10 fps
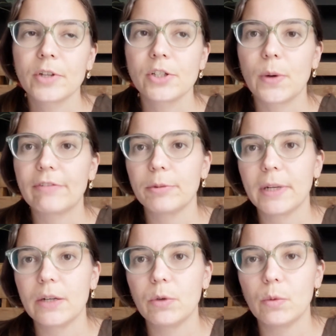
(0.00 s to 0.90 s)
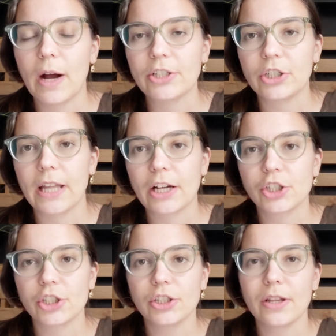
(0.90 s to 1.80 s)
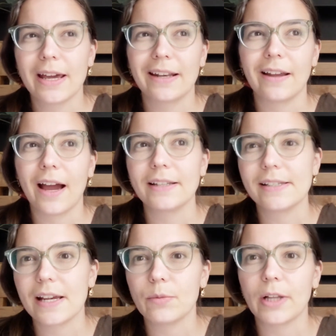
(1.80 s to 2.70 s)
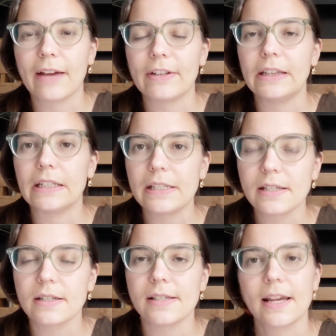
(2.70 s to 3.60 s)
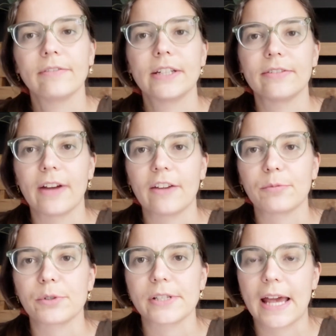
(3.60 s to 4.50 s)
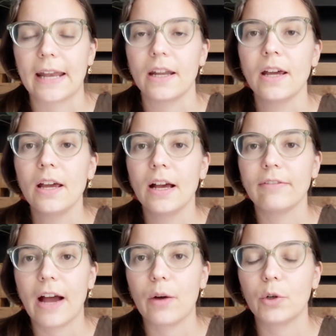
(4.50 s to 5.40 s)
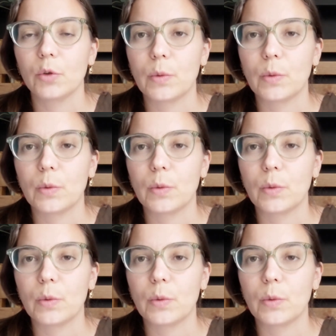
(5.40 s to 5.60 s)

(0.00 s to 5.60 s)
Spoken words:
So everybody will watch a lecture that I'd say will have at least 75% of our